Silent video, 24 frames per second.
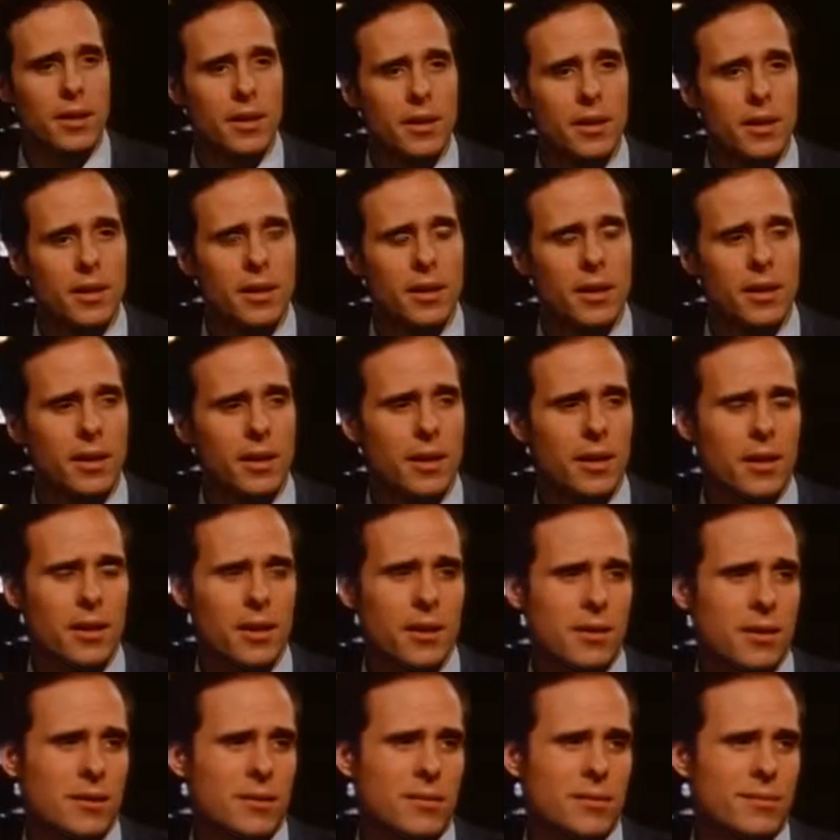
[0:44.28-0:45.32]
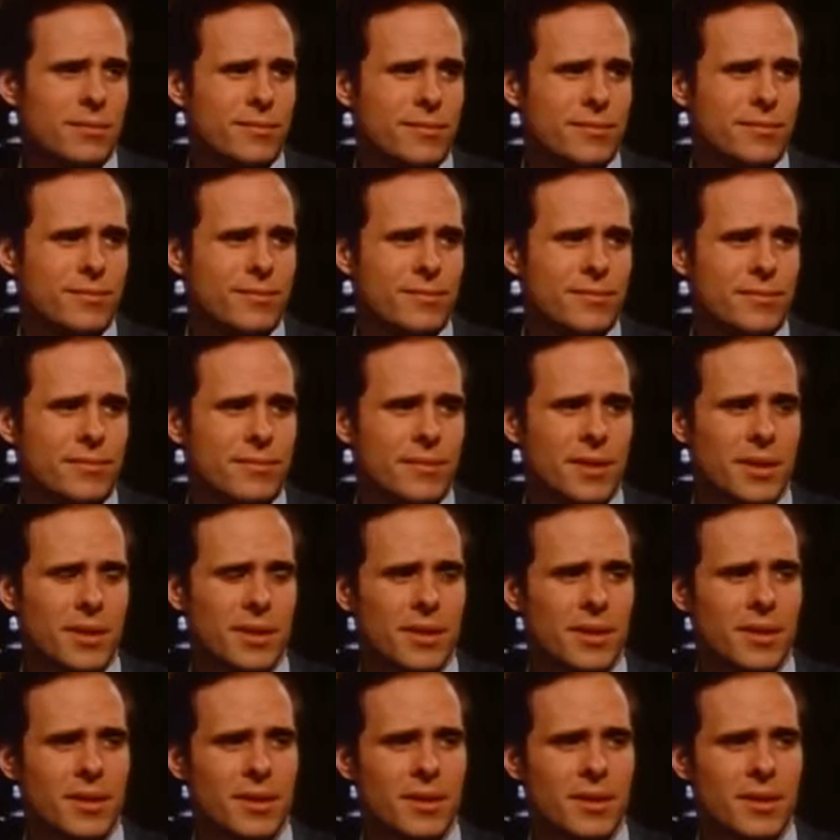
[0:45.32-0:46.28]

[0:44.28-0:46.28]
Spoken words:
Nothing is said.